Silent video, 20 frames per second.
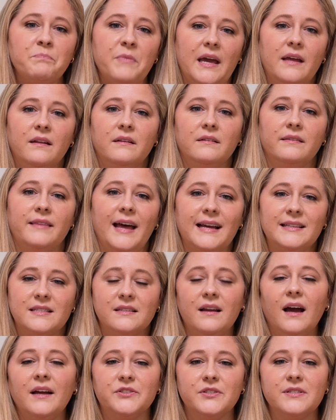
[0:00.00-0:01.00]
And that's
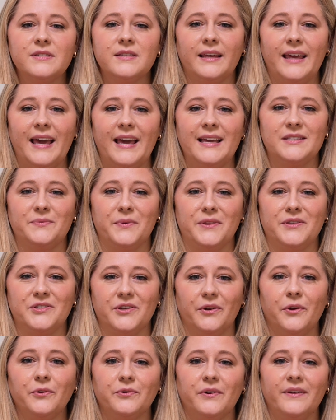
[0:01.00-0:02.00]
not just the case with
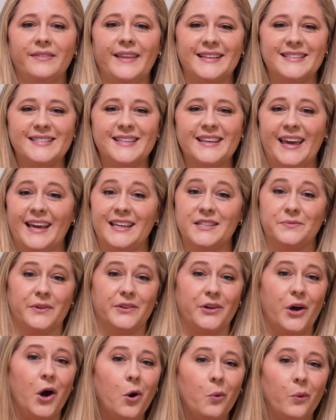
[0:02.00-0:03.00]
children. That's the case
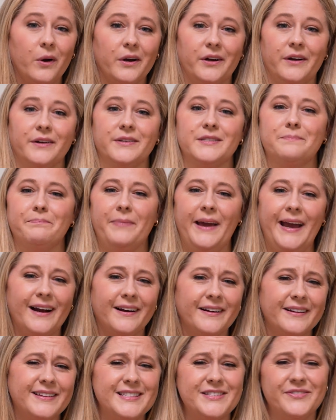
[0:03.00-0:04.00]
with coworkers,
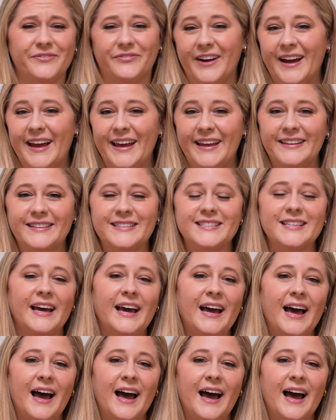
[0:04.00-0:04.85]
parents, friends.